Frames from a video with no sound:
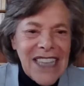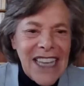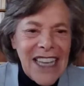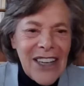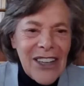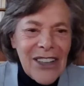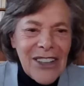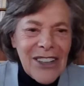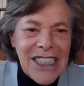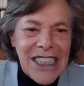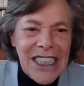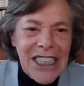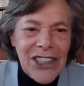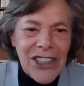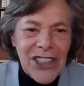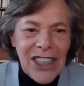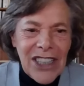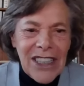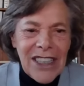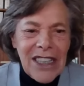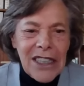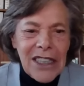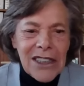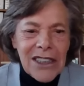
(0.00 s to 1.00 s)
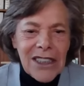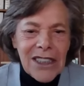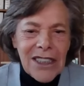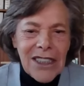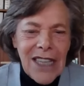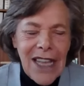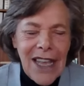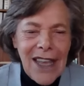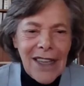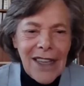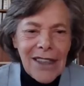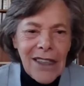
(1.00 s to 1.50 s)
that are teaching us
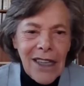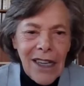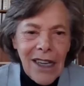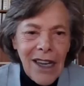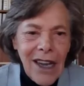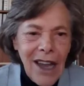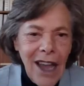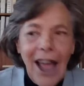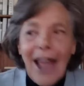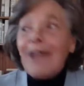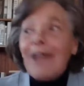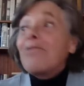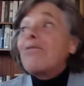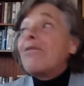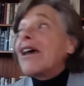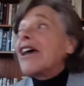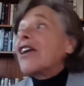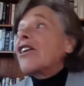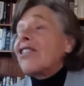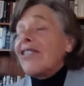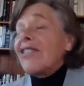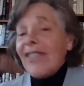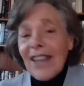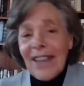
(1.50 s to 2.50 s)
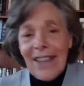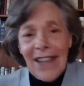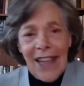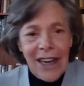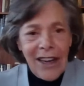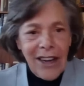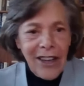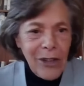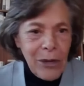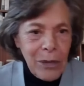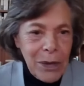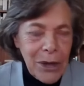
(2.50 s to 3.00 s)
that I'm better than that
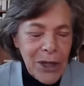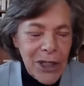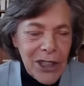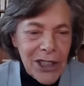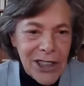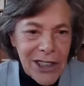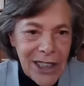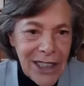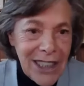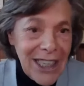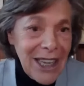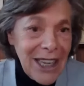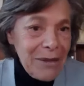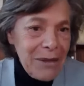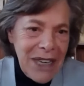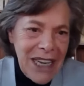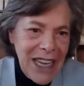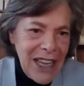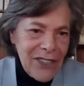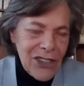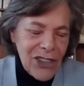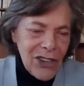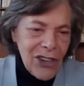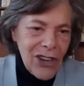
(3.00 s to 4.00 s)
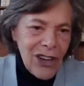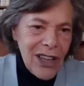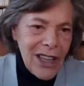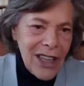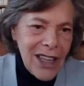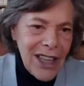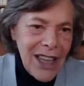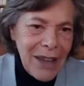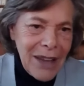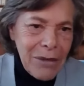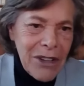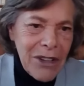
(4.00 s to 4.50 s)
other person. I mean, after
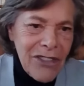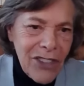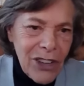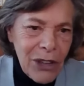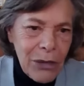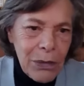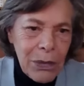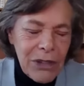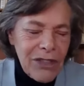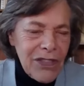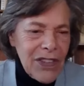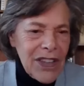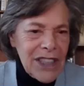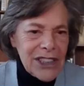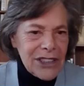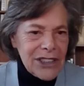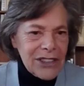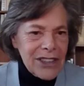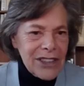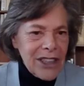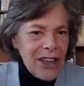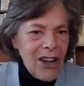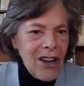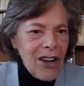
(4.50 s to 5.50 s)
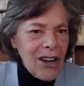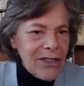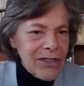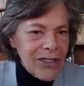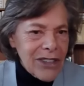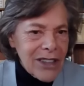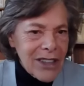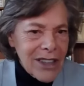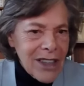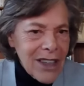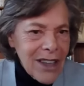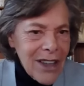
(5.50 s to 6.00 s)
all, I'm a full professor at
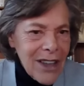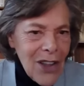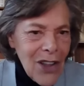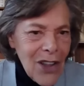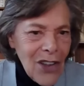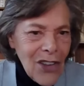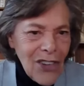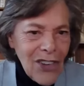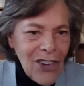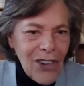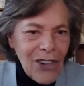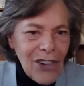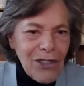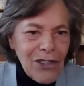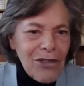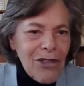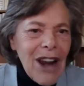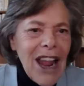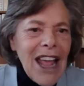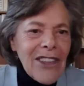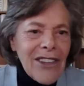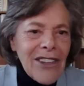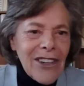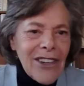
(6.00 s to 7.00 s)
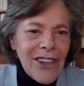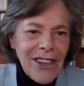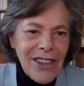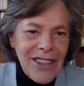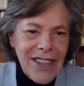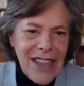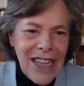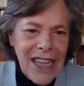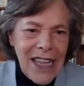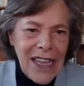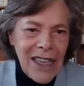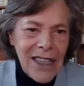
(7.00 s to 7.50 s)
Harvard, you know, rather
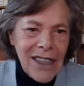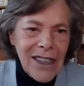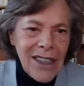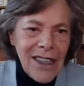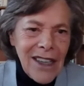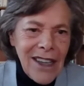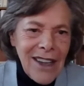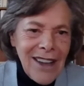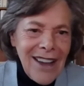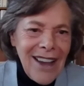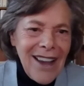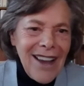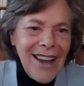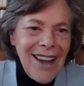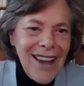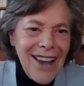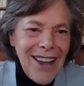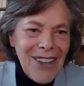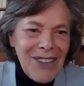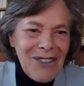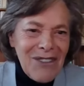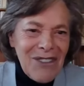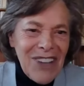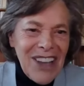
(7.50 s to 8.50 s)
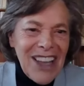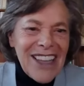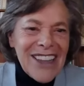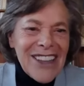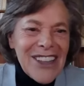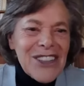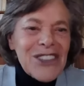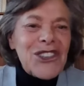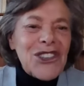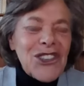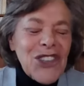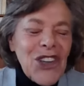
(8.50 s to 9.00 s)
than a
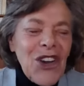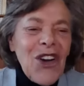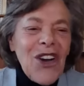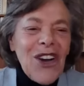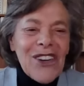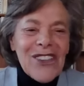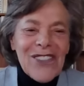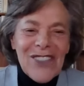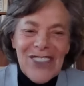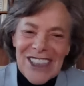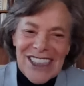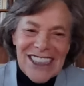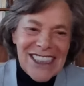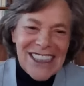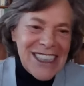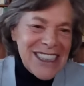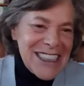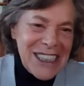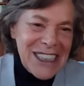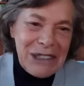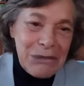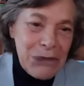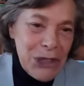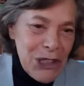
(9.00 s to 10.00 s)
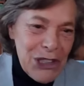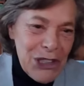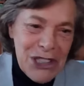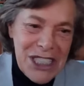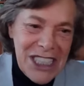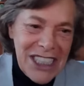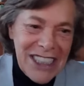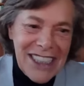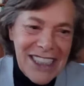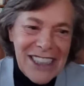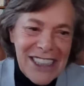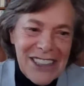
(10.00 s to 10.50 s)
little song. This is going to seem so
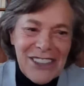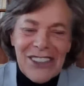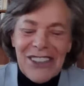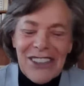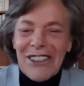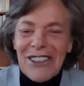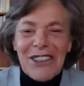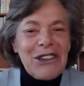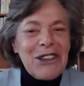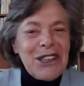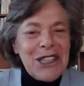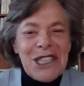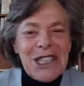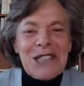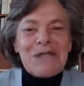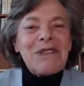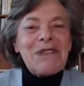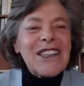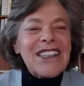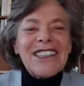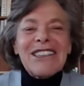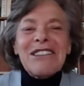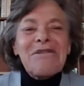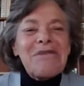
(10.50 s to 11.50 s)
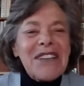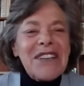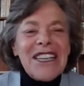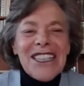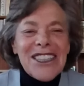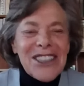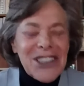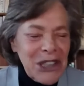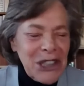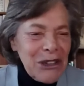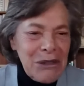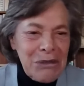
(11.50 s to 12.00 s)
silly to you, Lewis, but to me,
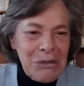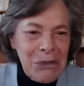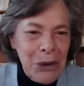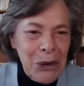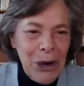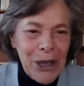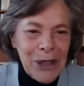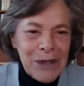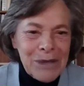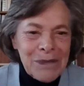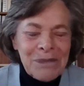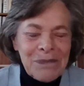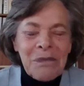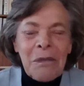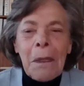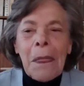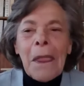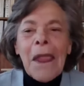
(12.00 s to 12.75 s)
it's so important.